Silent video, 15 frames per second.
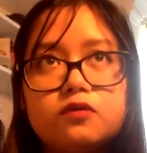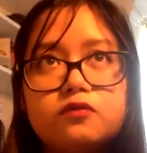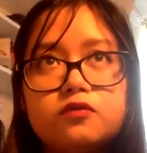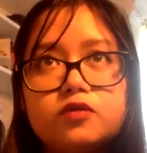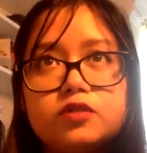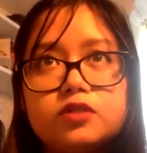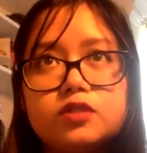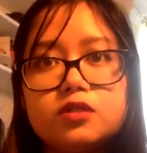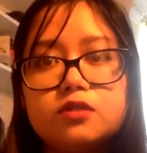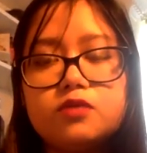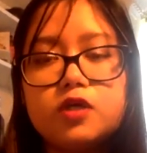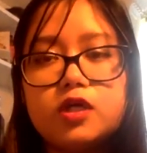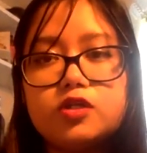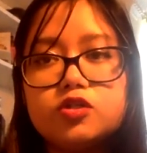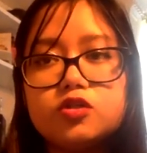folks in
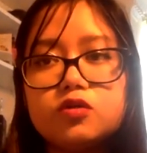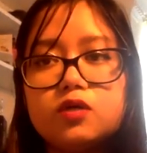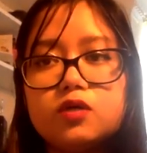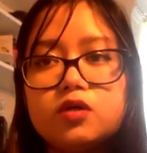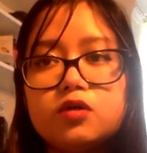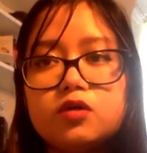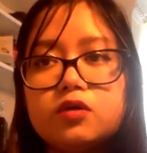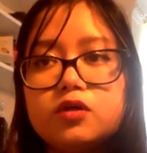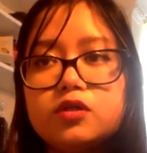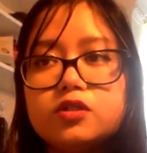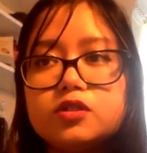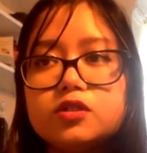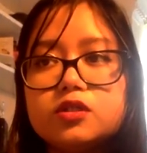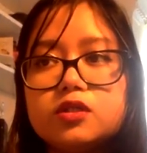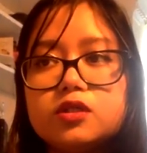the who are not going
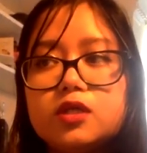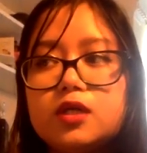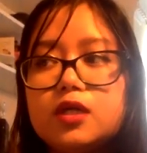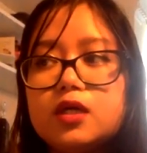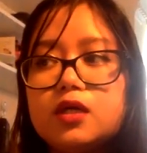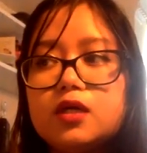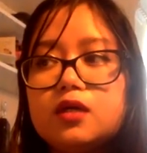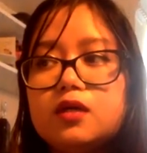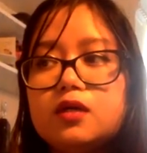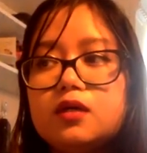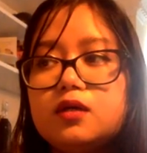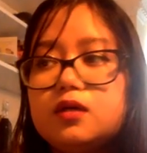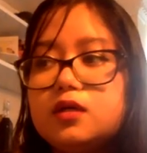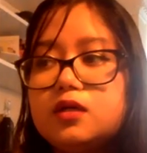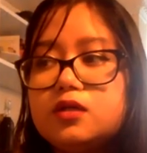to uh,